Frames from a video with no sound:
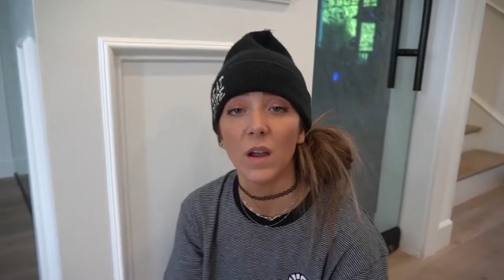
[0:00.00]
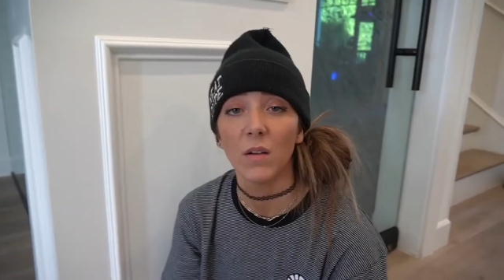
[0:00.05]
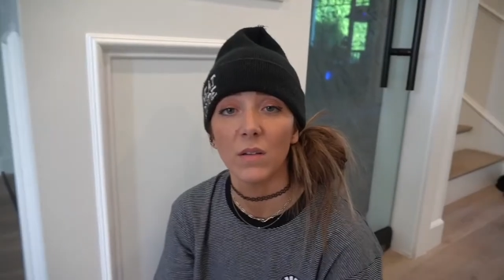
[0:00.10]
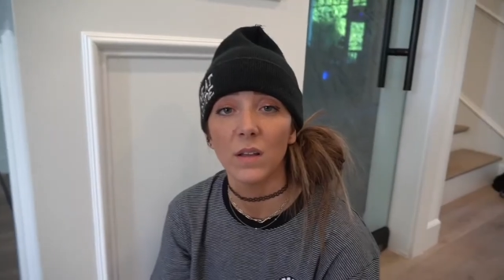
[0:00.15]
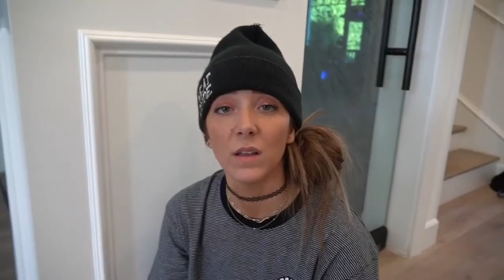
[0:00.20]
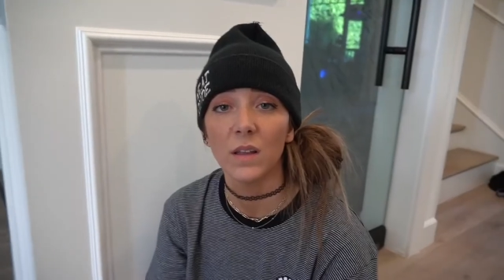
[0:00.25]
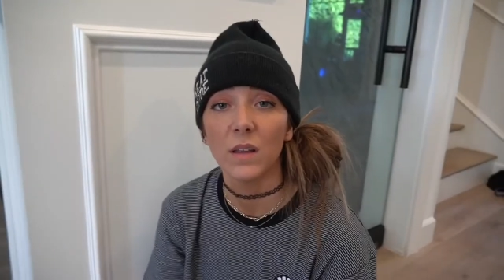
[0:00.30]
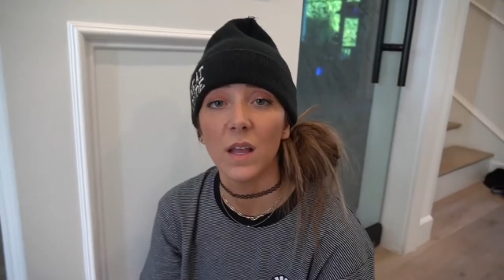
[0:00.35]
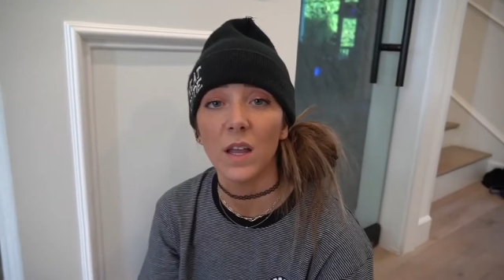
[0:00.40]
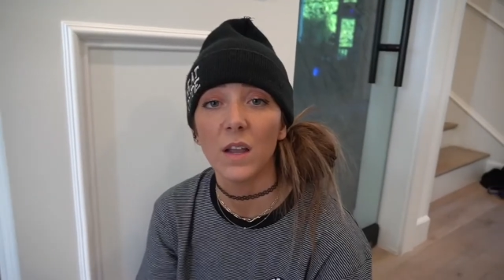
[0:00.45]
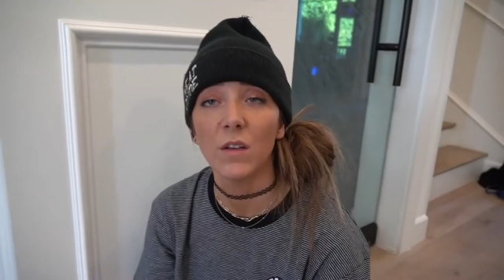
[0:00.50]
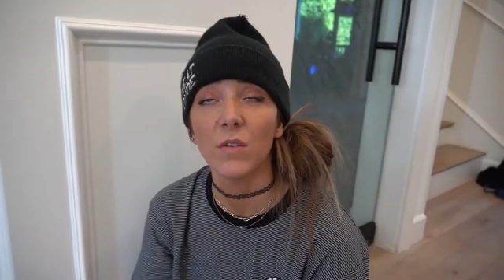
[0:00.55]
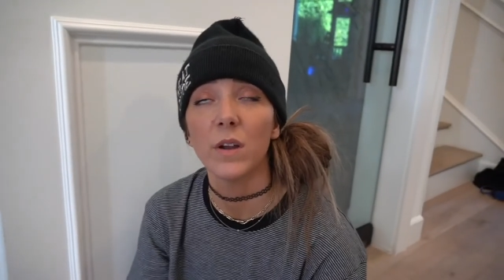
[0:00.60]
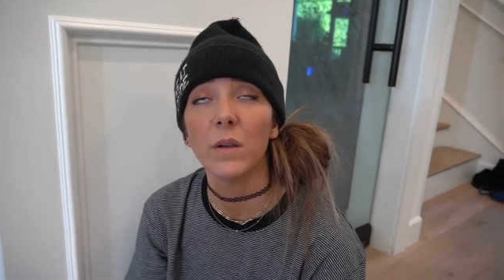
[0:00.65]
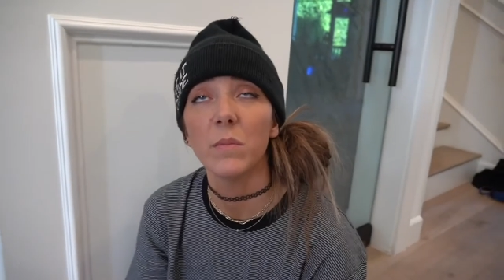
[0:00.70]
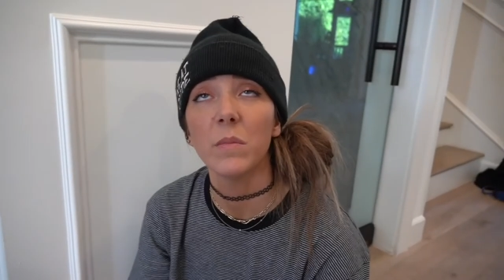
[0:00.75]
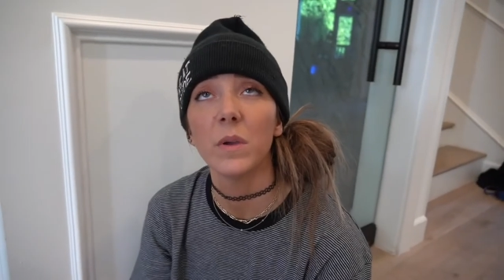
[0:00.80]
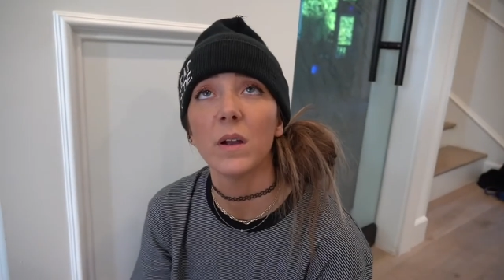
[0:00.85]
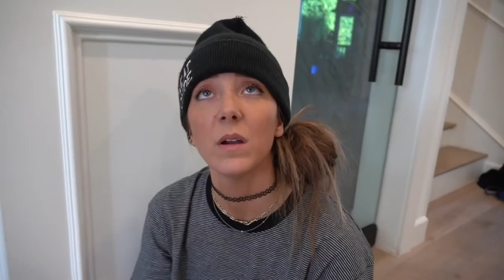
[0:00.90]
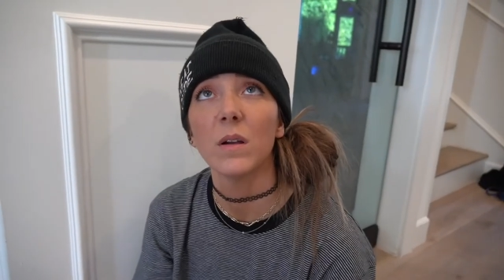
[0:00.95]
I really like
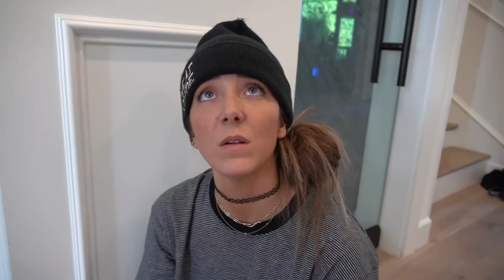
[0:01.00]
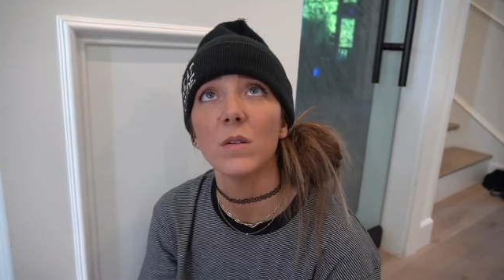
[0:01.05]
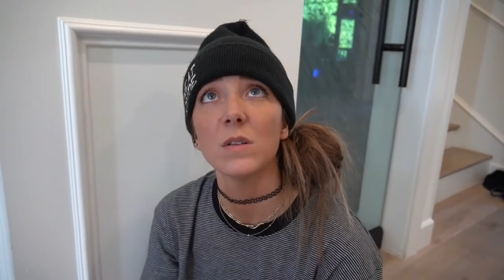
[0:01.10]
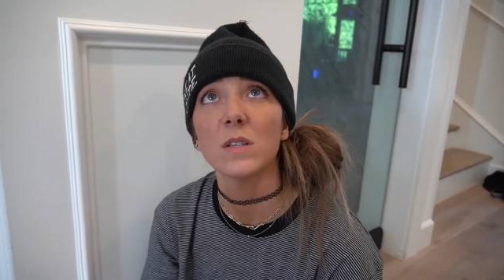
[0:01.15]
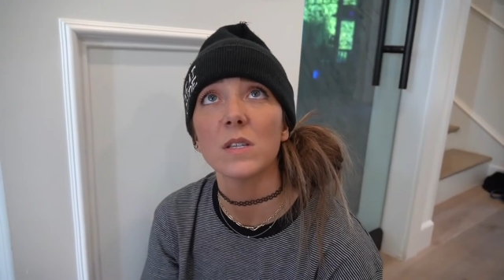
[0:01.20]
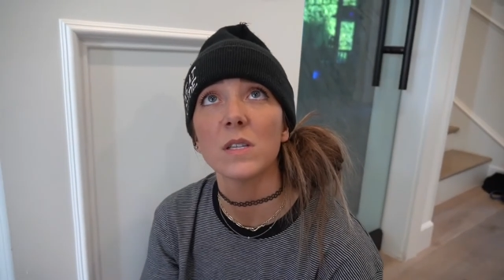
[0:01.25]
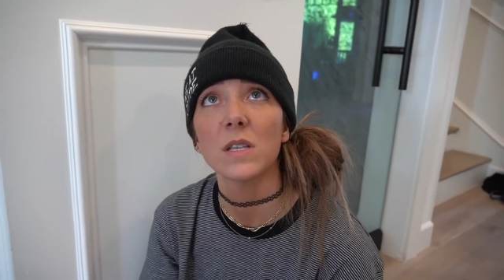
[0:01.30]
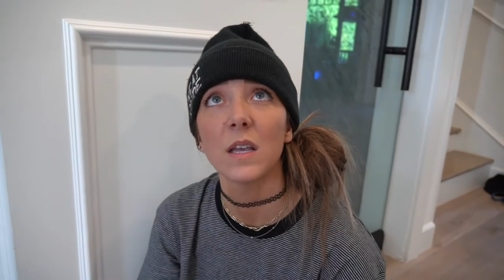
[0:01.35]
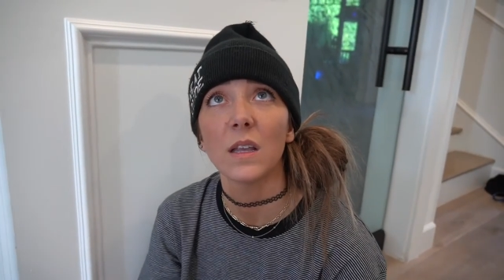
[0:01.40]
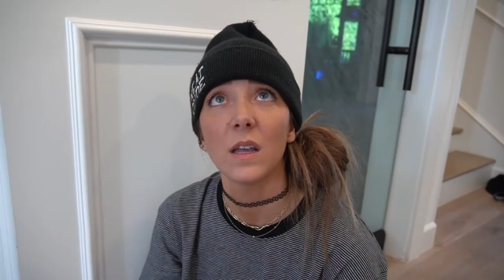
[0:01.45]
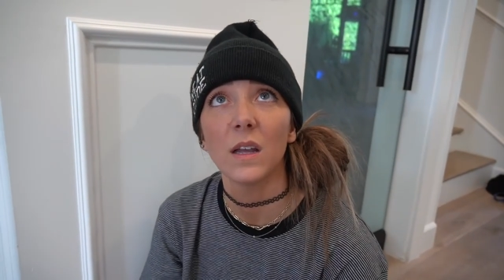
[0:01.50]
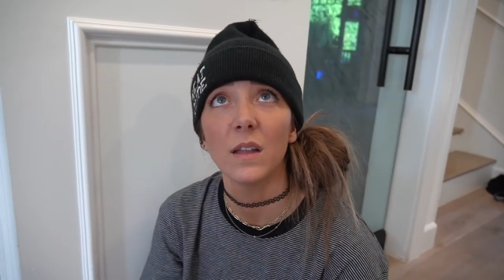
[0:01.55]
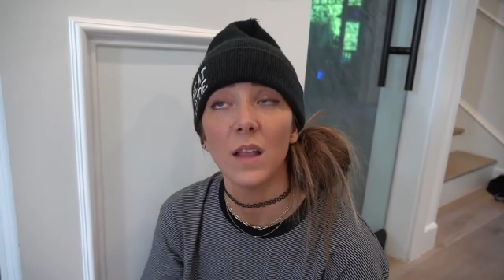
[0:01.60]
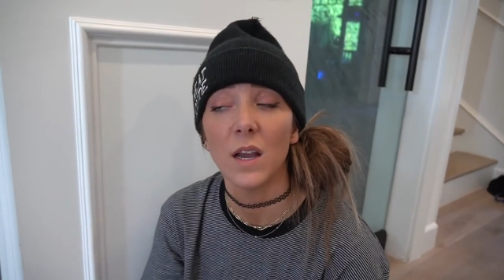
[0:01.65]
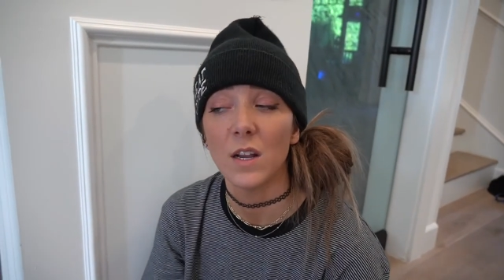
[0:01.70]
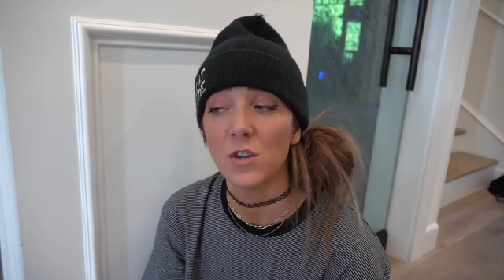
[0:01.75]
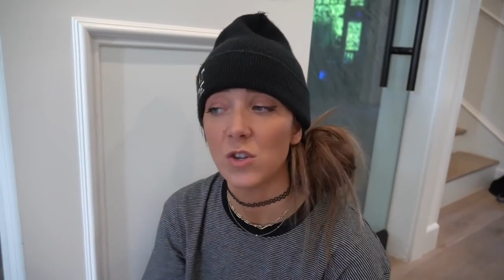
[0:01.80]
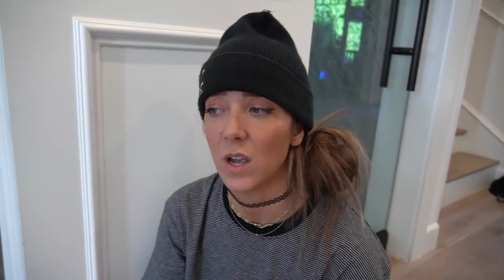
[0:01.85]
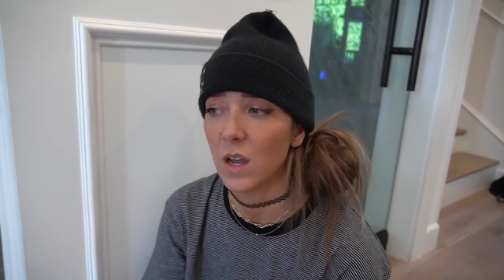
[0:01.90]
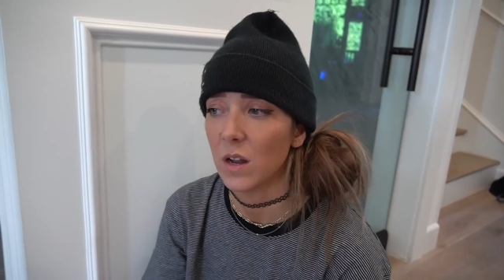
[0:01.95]
Cream Heroes. I like
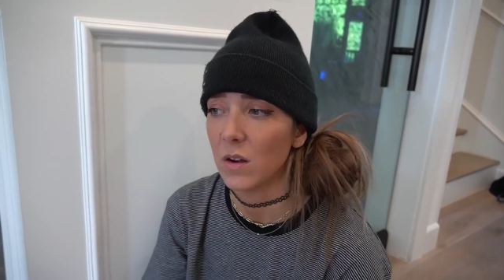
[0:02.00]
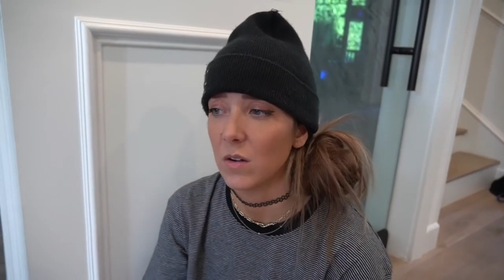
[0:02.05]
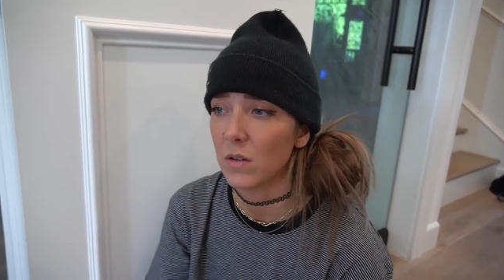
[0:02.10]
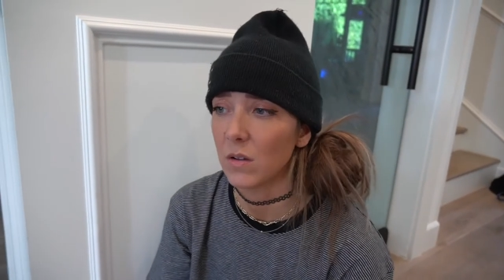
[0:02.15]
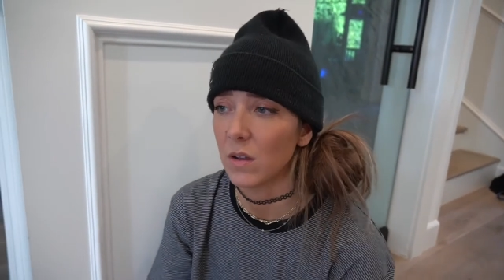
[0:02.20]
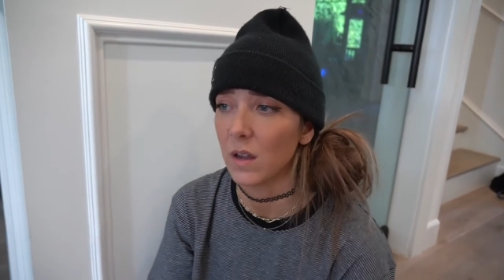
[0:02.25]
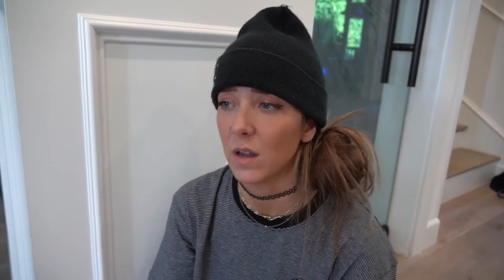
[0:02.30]
that channel,